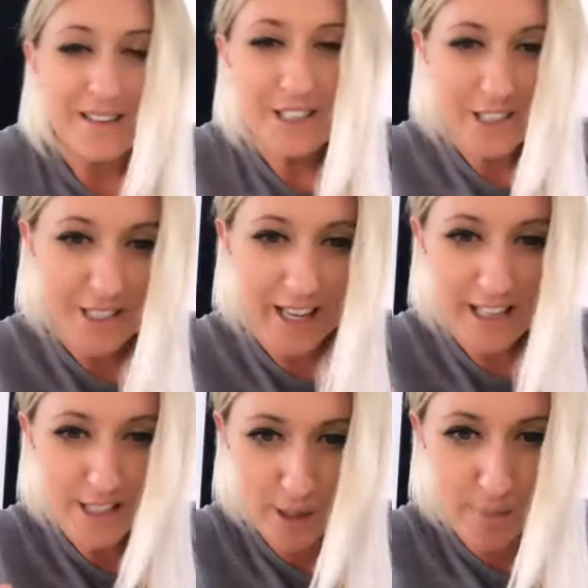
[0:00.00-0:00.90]
Just say
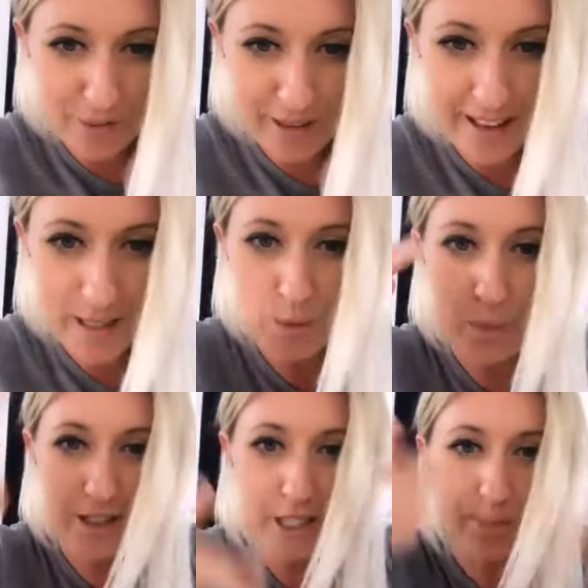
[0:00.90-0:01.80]
something, because we
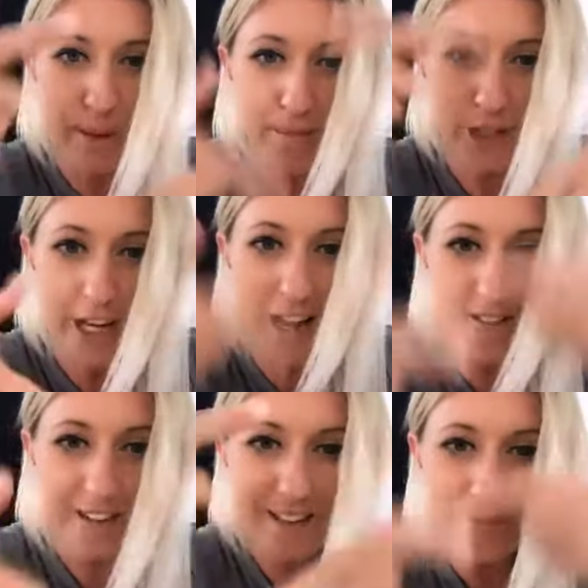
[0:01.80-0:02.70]
want to spam the chat,
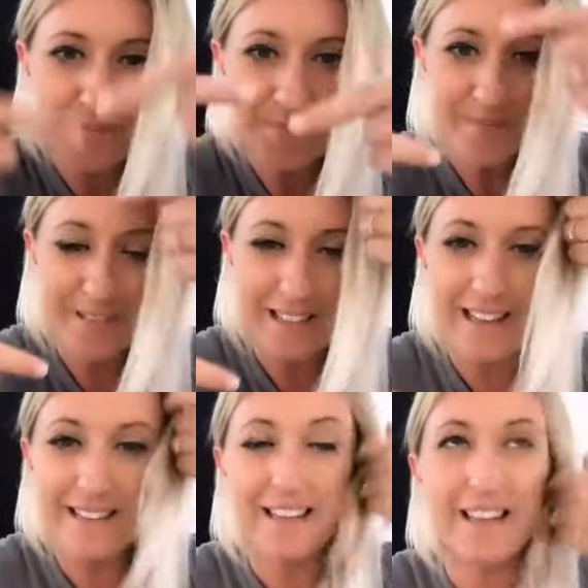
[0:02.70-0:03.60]
right?
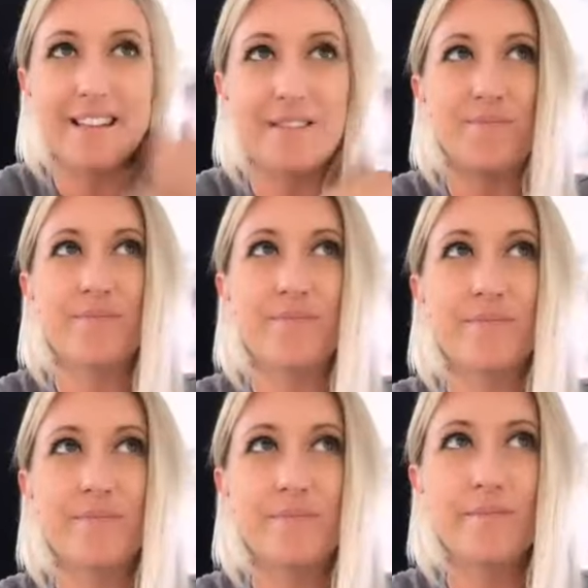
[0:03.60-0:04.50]
And then
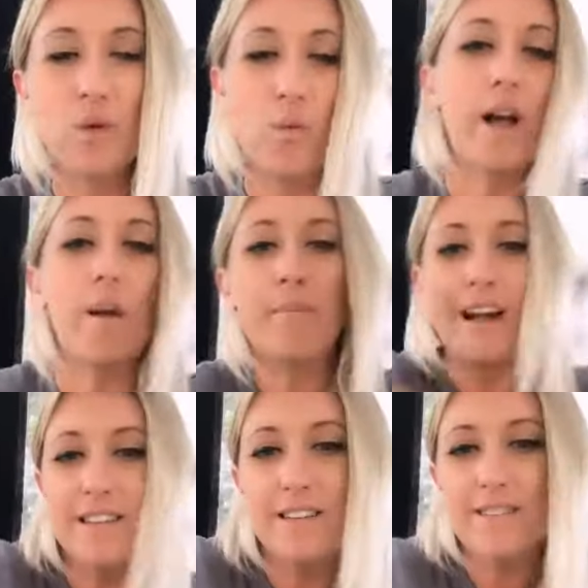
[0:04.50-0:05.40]
we come
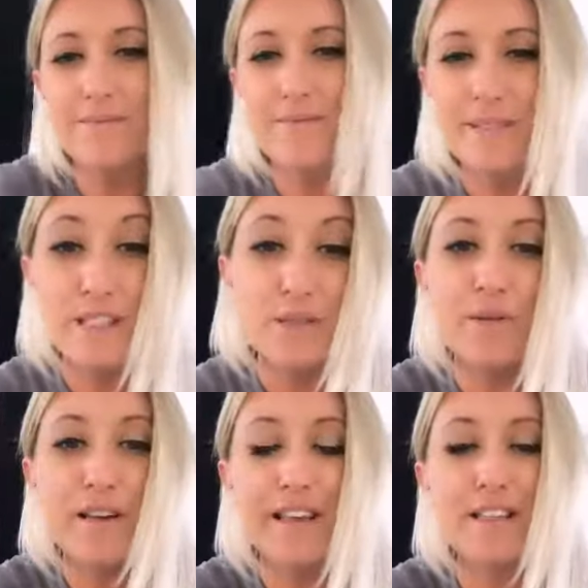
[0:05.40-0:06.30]
back. It's
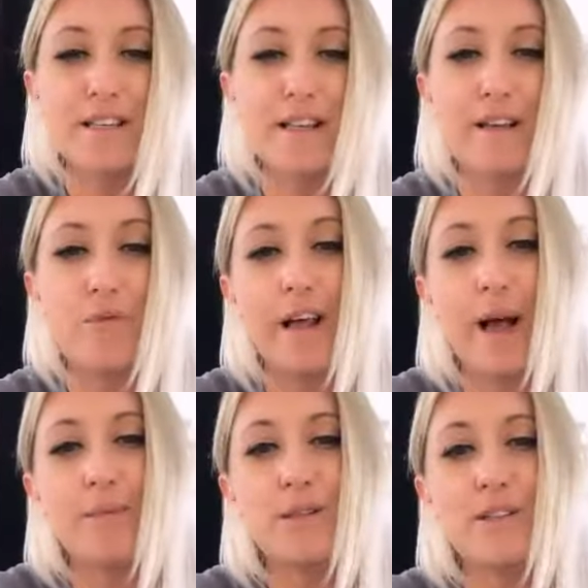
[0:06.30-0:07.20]
pretty easy. And what
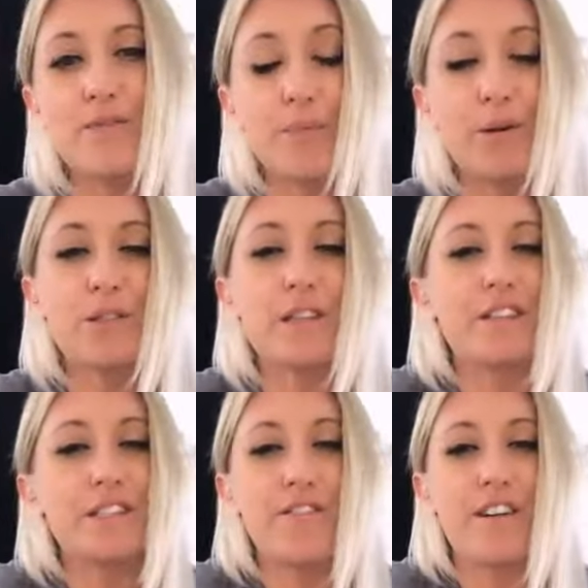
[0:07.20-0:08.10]
happens if the person
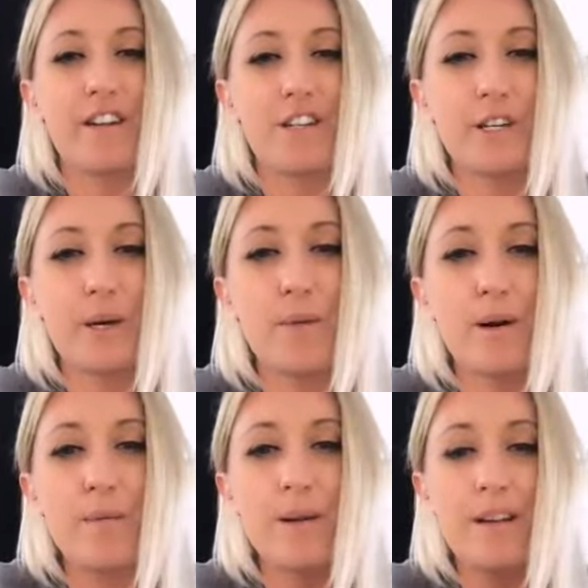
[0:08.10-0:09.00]
has never got a share
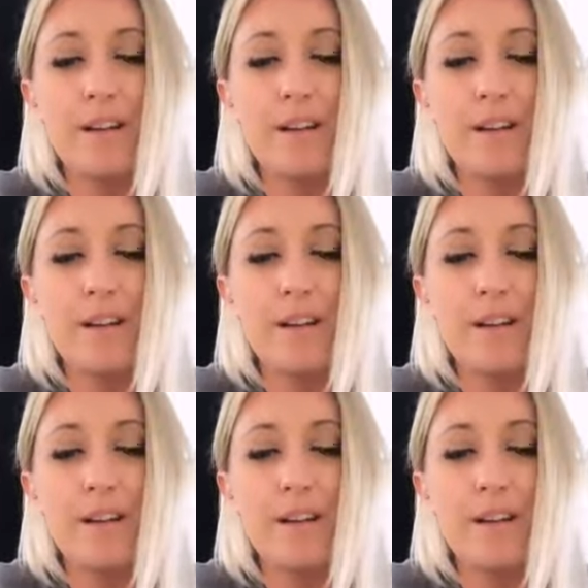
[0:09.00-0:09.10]
mob?